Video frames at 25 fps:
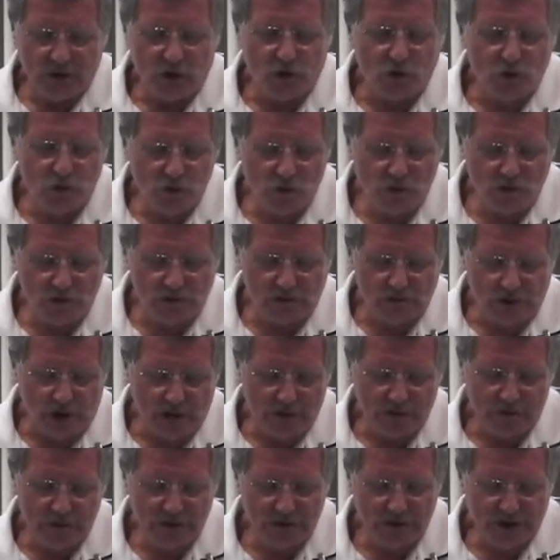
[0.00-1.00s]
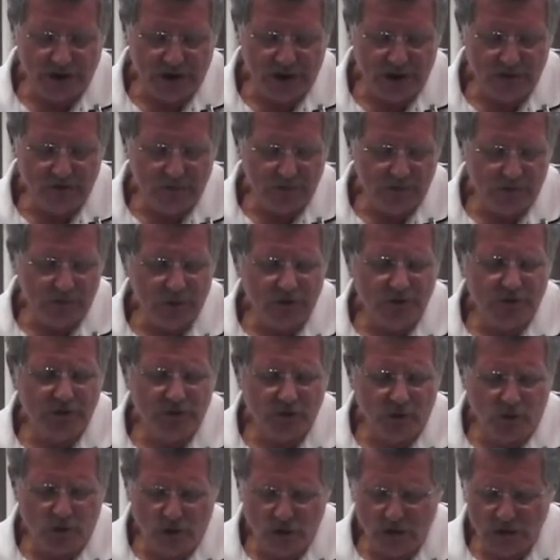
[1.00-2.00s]
rule, I would say,
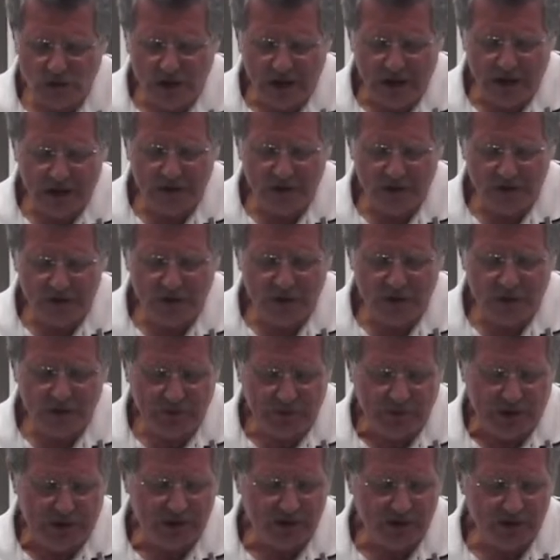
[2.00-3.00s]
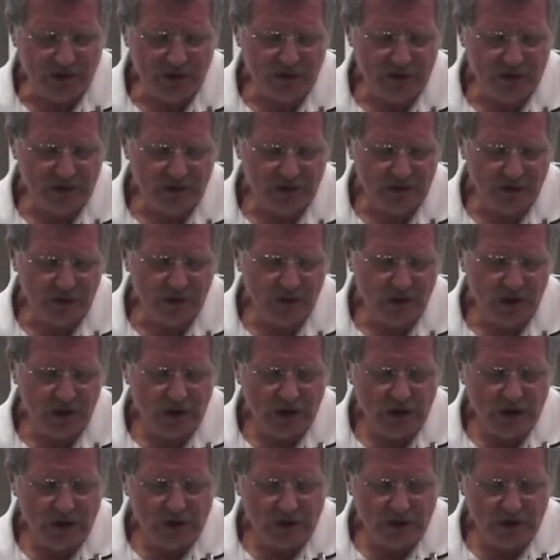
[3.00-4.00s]
with all kinds of surfactants. So
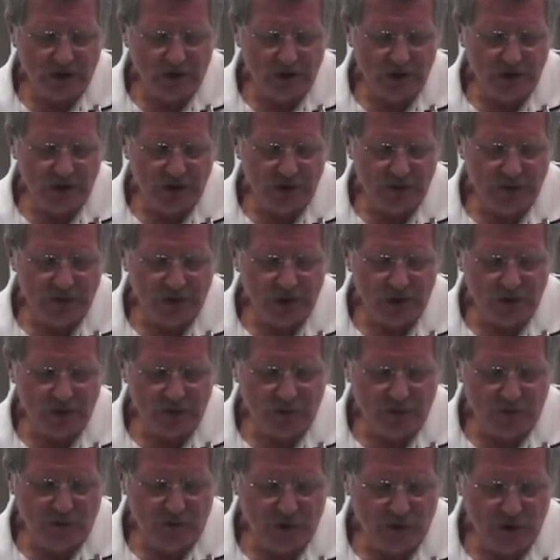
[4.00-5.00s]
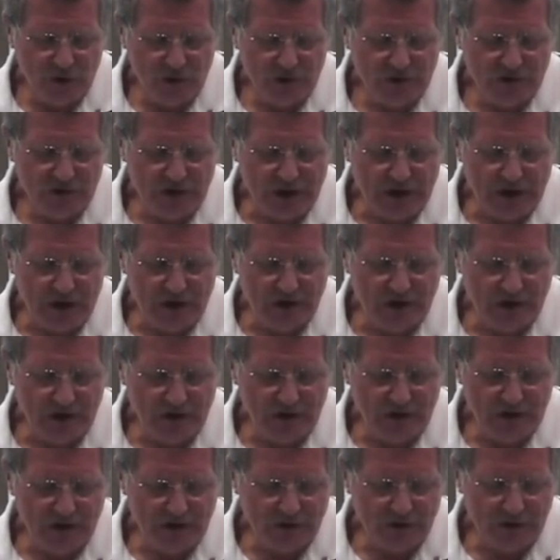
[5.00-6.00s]
you see that first line
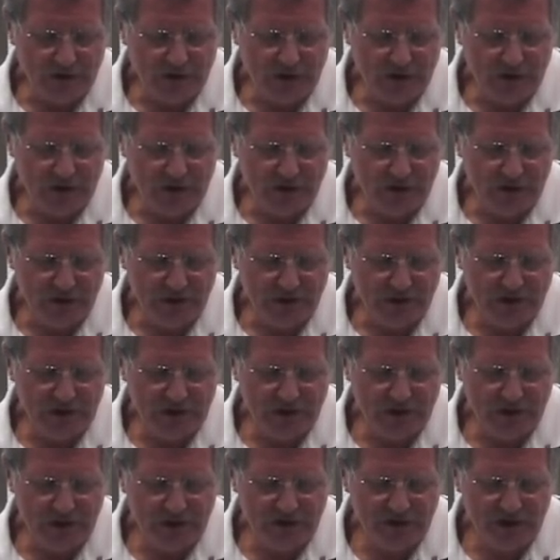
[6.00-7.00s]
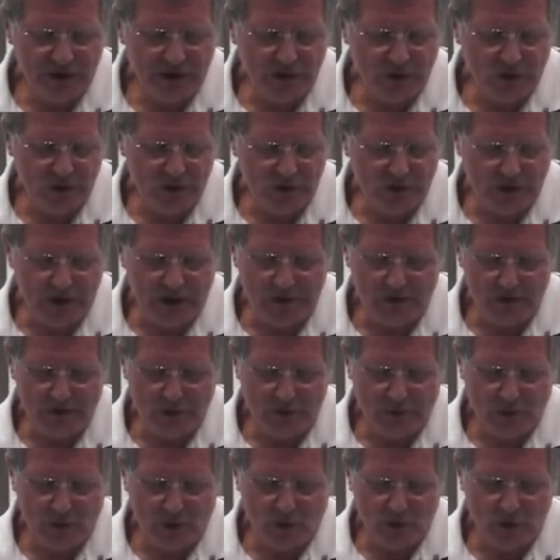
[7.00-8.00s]
is surfactant itself, second line
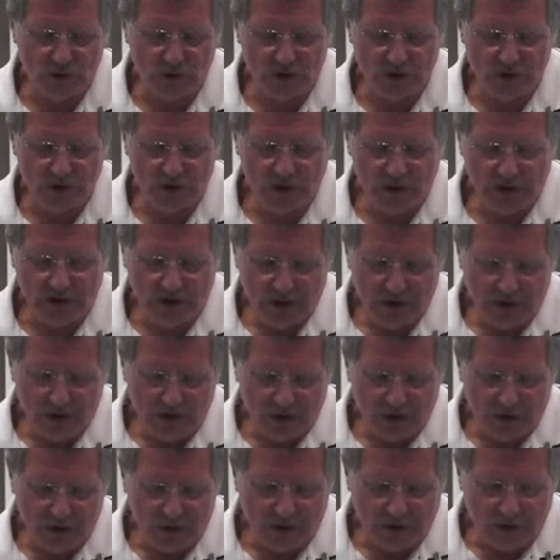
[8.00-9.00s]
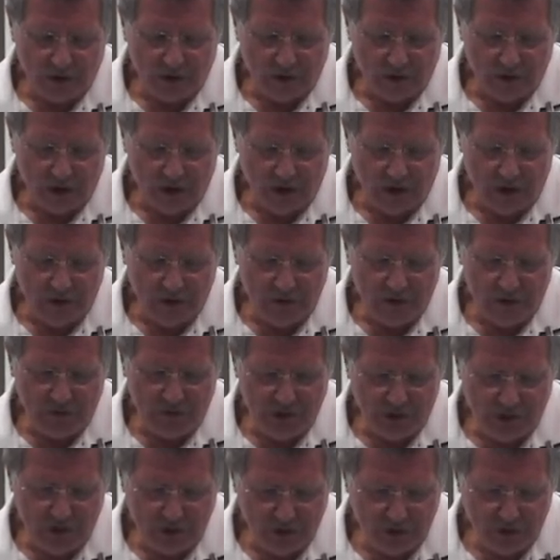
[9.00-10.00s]
with protein.
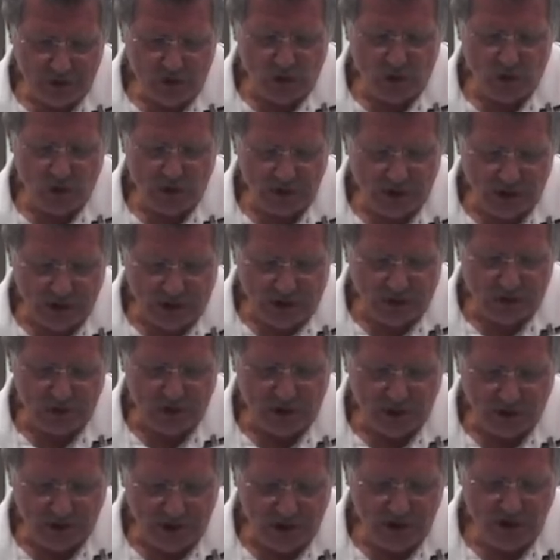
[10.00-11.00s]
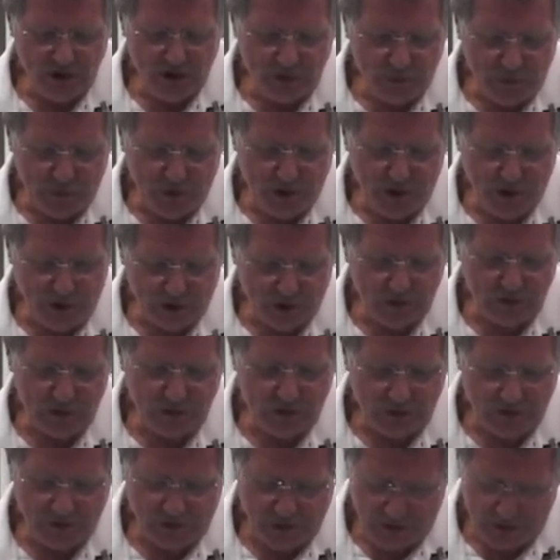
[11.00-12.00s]
everything is going down in each pair of
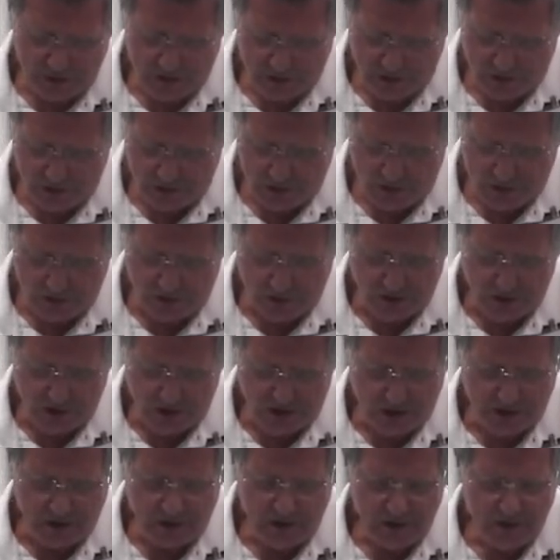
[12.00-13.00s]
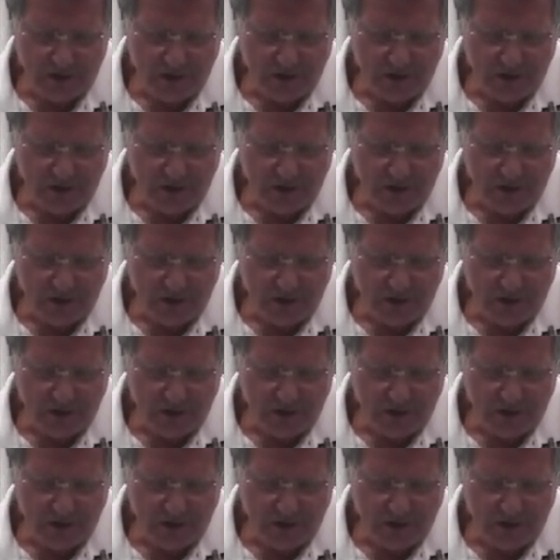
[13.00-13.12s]
surfactant that we try.